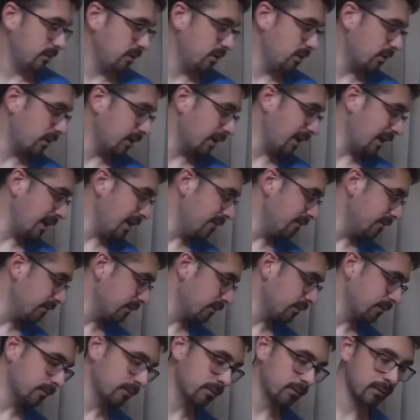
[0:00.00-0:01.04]
you can
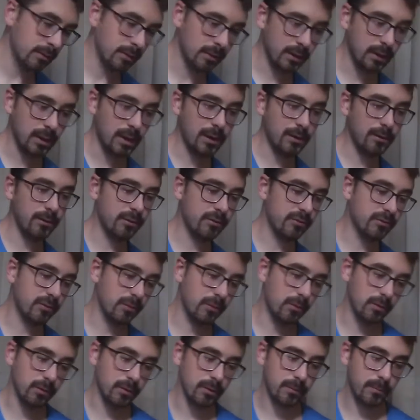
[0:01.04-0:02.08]
even go to the
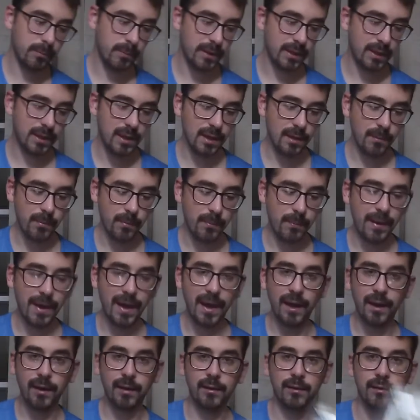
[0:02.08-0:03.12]
store, pick you up a
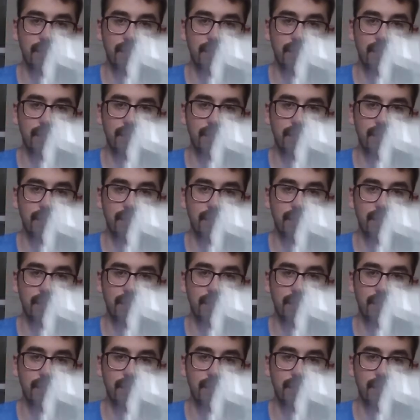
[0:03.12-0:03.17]
pack